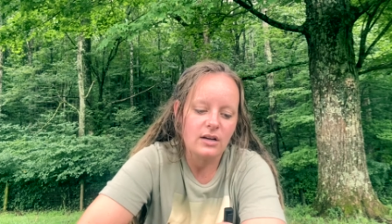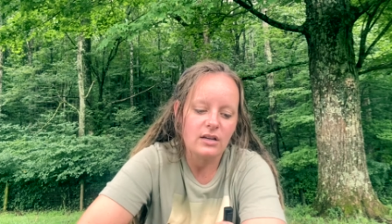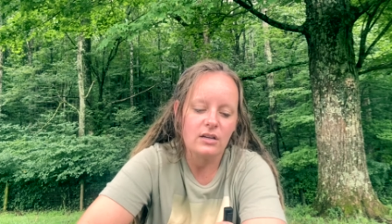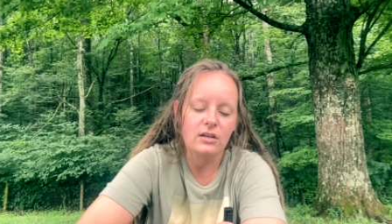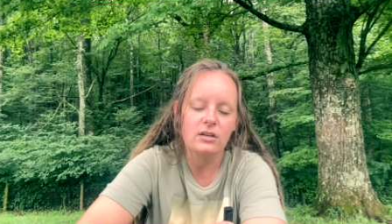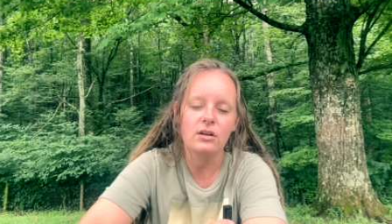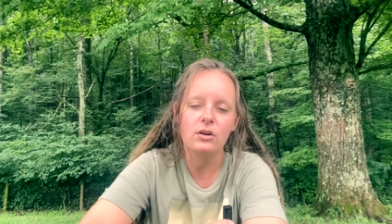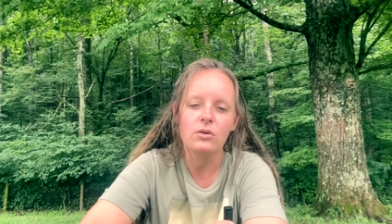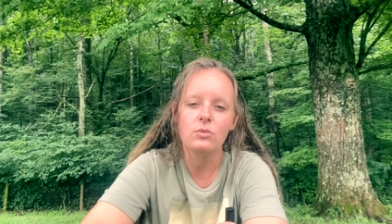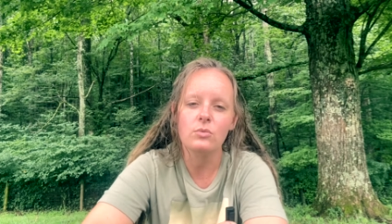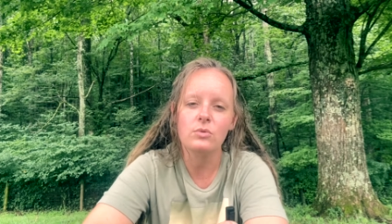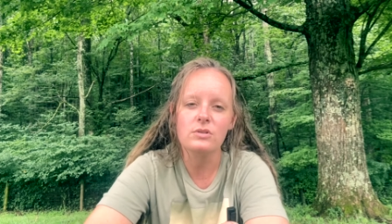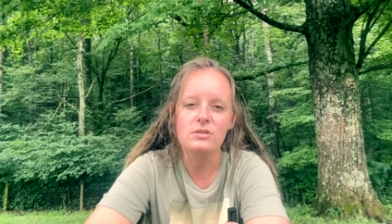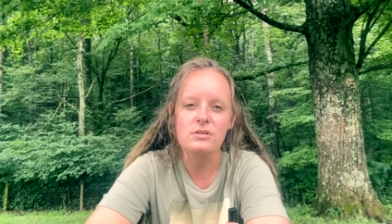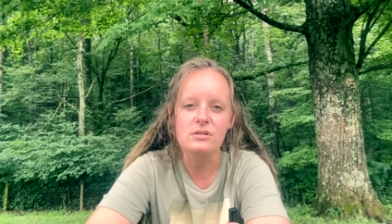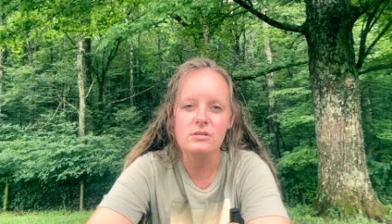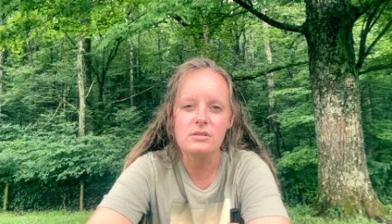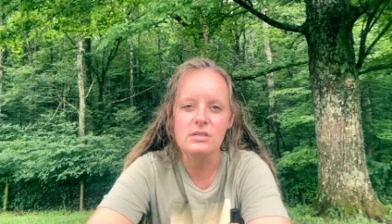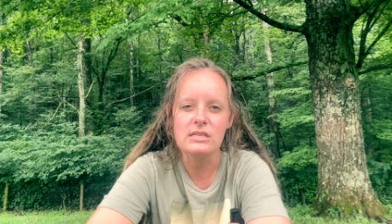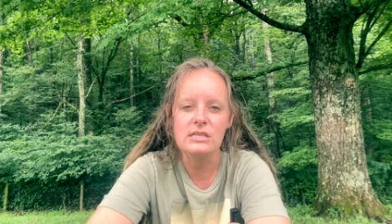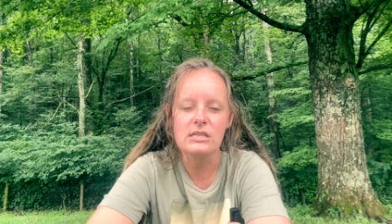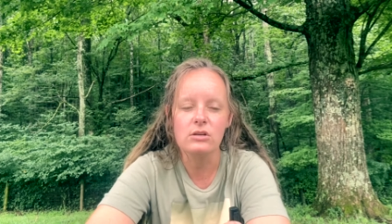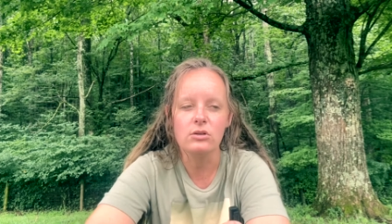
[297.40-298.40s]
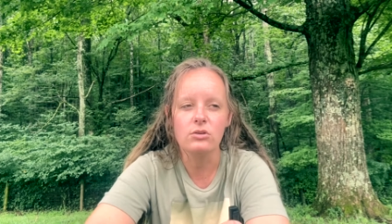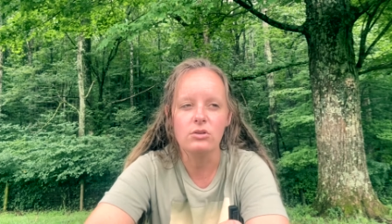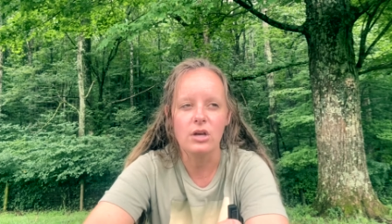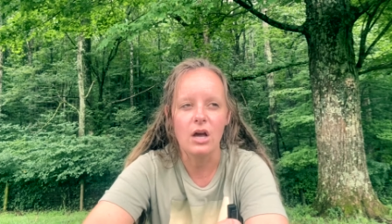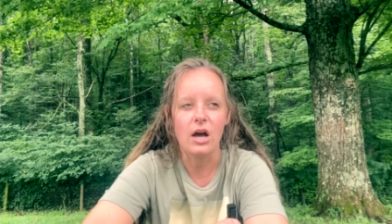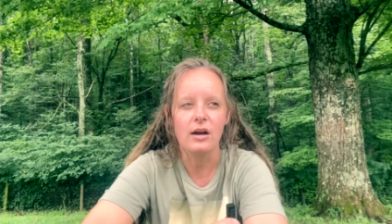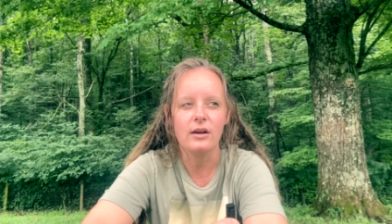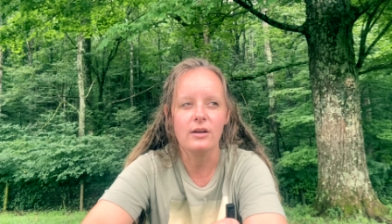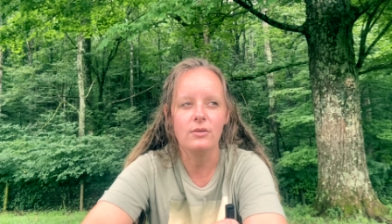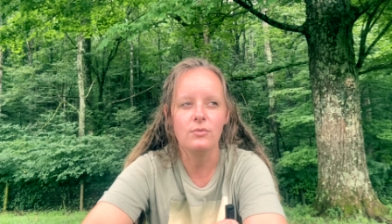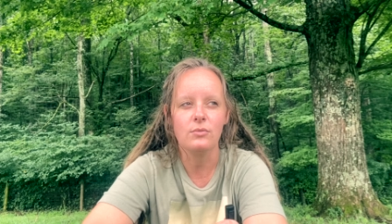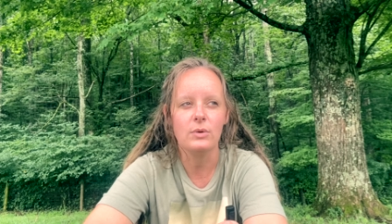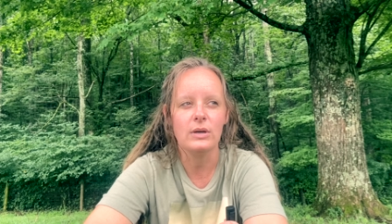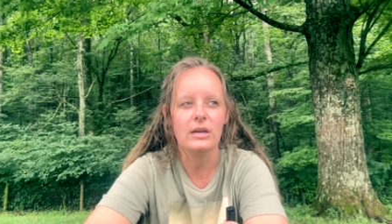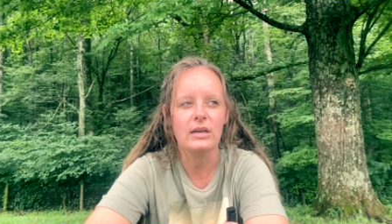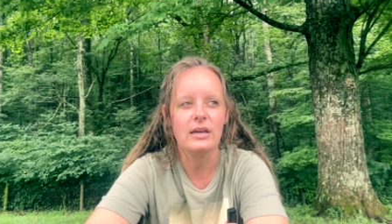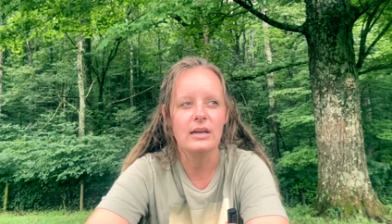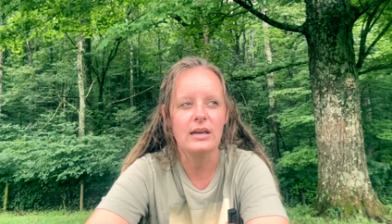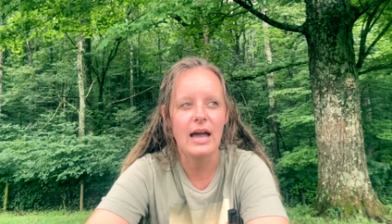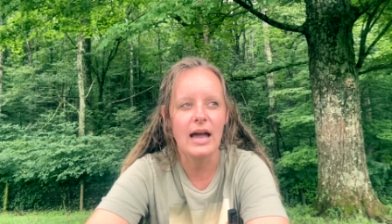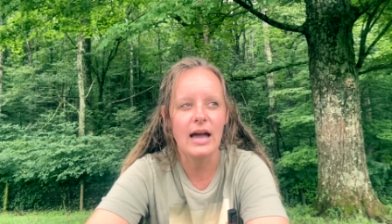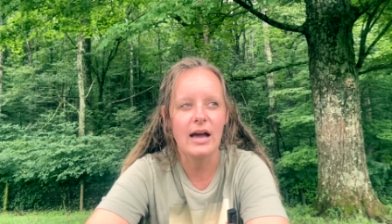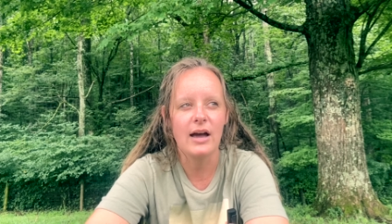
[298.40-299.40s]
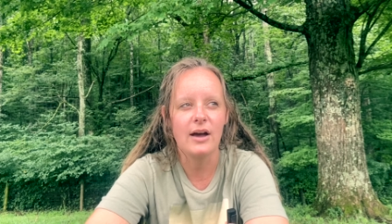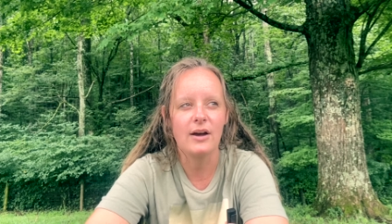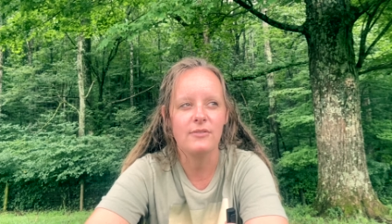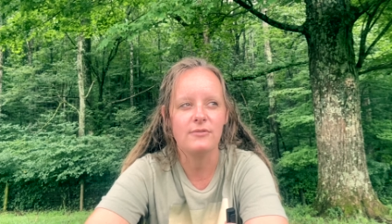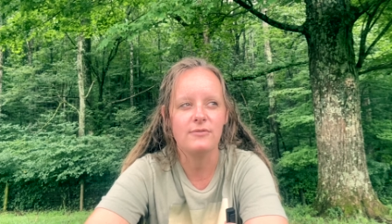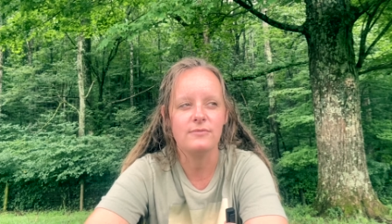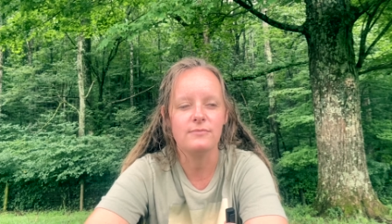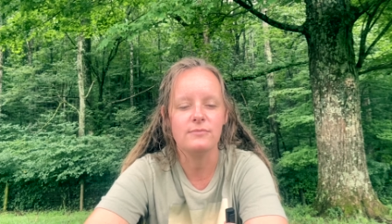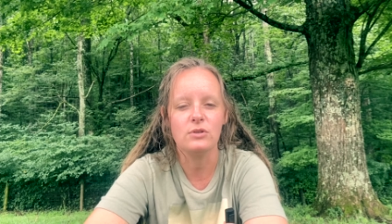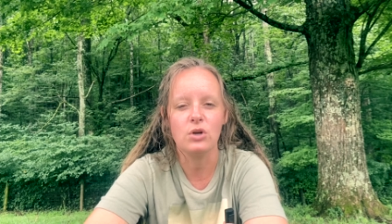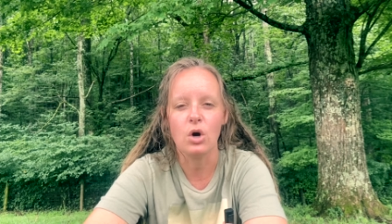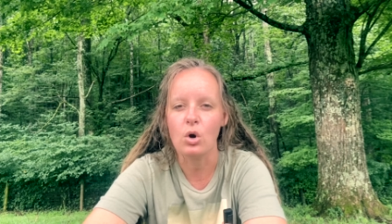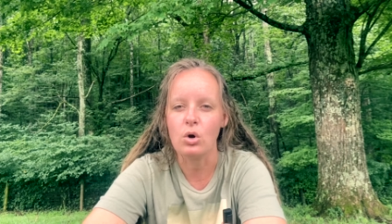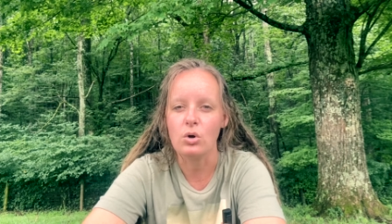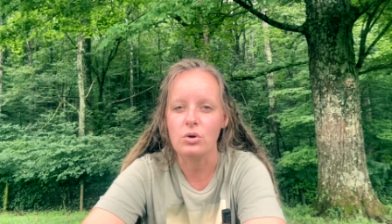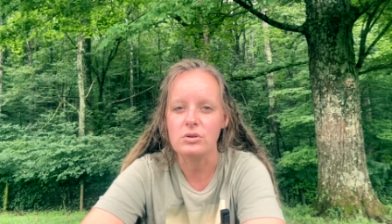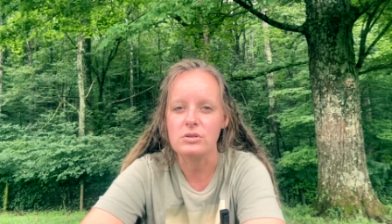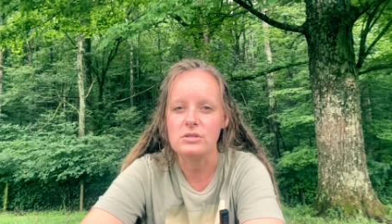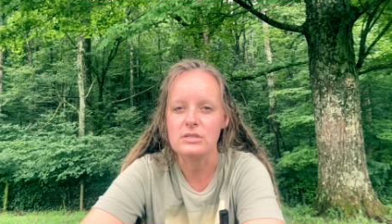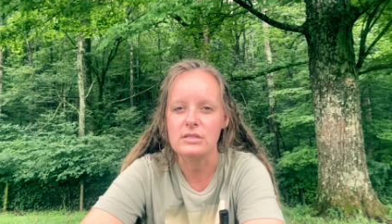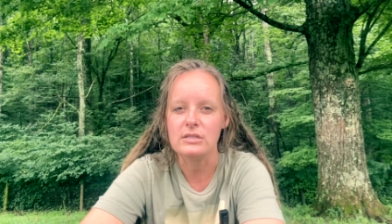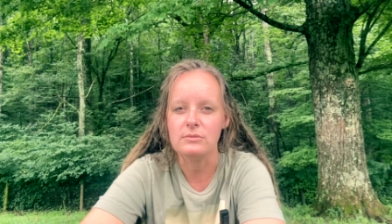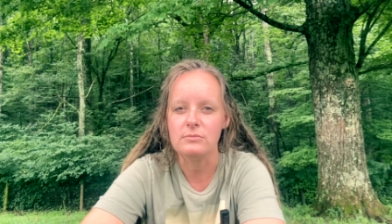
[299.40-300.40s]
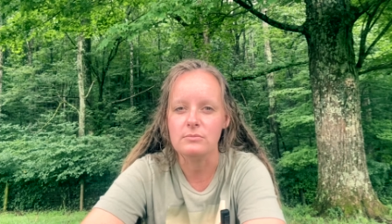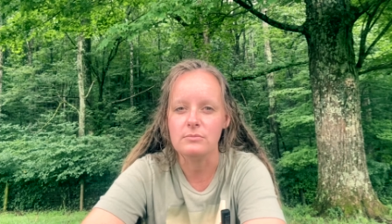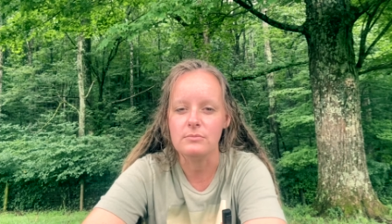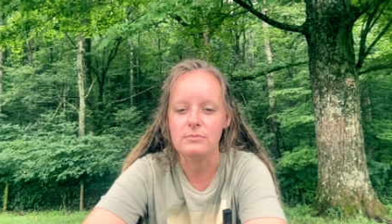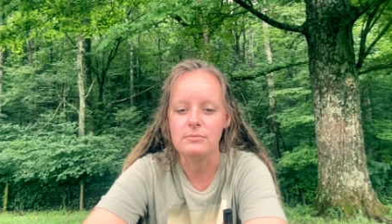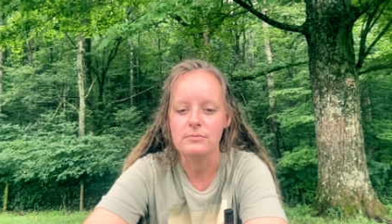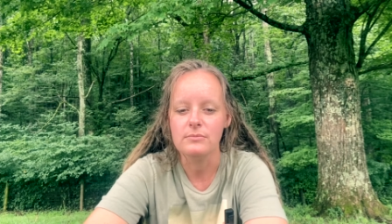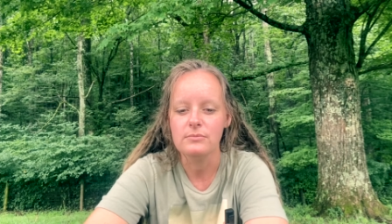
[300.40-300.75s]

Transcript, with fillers: You know, we're still young. We have goals and